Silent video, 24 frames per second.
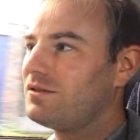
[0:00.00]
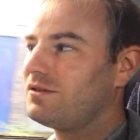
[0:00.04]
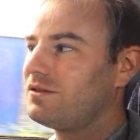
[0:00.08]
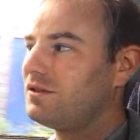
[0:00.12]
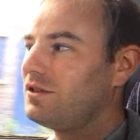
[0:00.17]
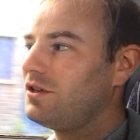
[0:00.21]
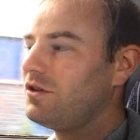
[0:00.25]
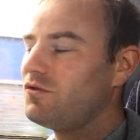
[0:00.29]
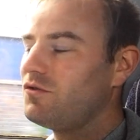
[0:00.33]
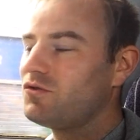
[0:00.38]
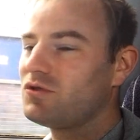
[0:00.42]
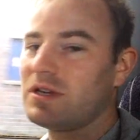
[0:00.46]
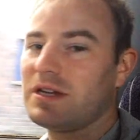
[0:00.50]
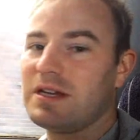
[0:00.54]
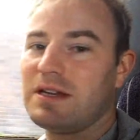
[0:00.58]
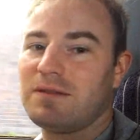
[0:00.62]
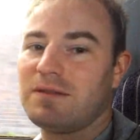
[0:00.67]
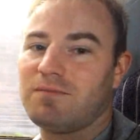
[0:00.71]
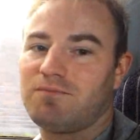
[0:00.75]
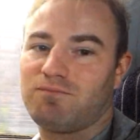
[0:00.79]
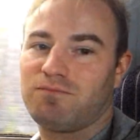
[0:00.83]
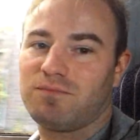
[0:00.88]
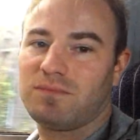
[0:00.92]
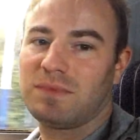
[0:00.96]
usually
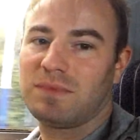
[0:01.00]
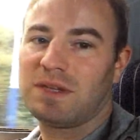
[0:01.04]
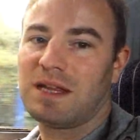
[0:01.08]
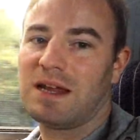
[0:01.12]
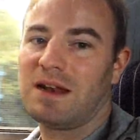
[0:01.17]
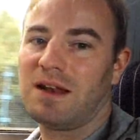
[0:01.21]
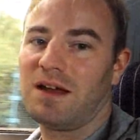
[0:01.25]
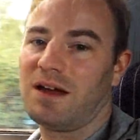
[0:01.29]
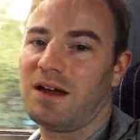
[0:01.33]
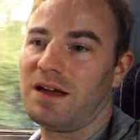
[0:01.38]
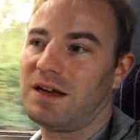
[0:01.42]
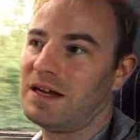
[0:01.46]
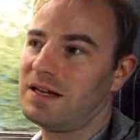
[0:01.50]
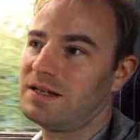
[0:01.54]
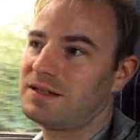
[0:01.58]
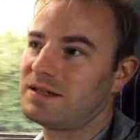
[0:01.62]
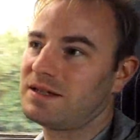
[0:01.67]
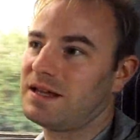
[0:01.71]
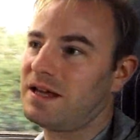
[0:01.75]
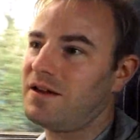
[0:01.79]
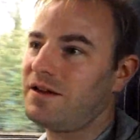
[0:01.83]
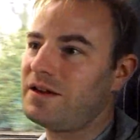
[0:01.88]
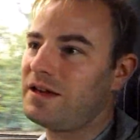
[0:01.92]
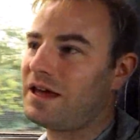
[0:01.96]
they're like this,
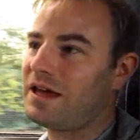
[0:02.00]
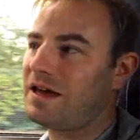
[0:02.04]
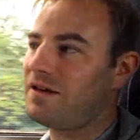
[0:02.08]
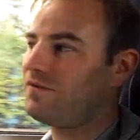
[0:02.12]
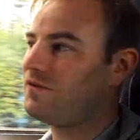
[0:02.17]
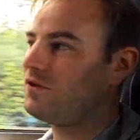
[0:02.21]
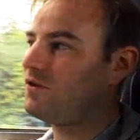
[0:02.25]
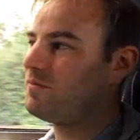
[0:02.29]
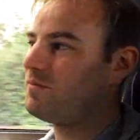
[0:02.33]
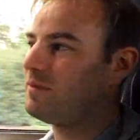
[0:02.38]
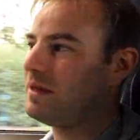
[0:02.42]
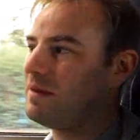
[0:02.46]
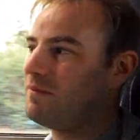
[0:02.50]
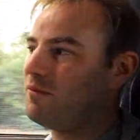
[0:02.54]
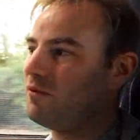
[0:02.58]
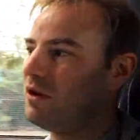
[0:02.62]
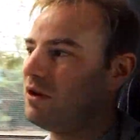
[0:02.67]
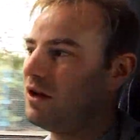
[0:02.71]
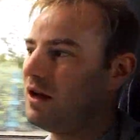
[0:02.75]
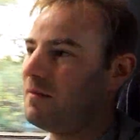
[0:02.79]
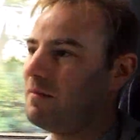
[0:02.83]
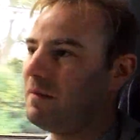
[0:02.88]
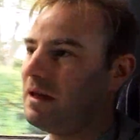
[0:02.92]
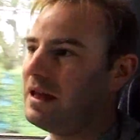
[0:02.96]
they only get a few people
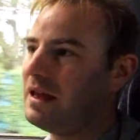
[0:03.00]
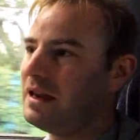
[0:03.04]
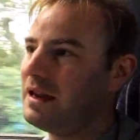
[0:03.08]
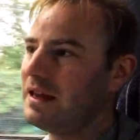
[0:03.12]
like me,